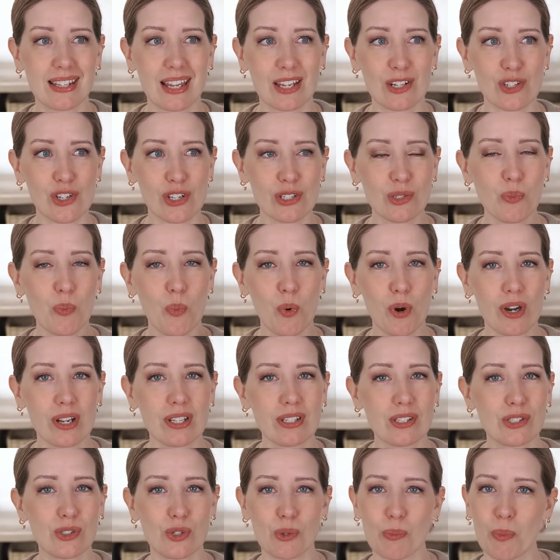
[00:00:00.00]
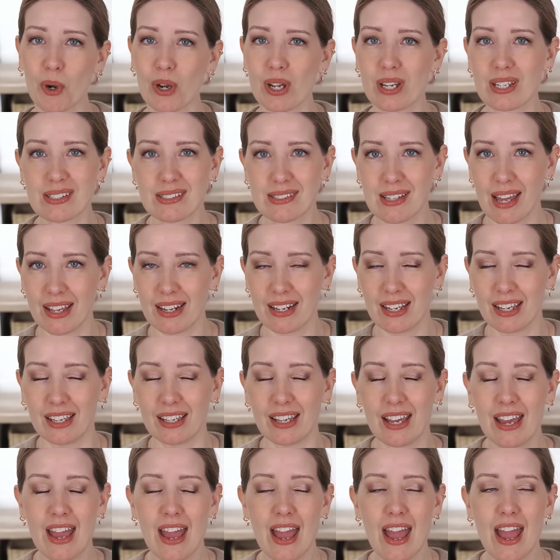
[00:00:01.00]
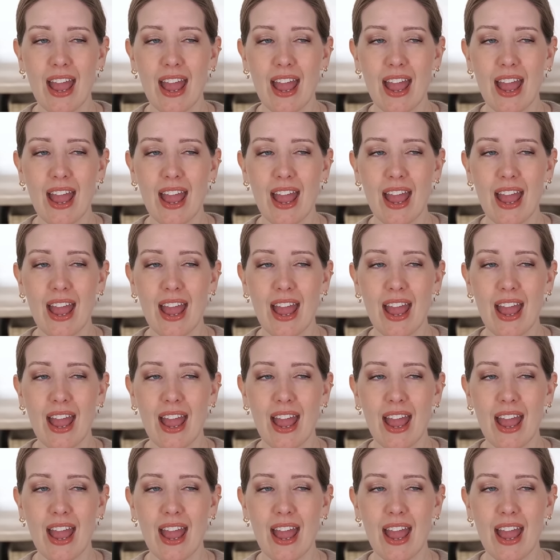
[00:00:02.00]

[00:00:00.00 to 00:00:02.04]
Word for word: they just weren't super exciting.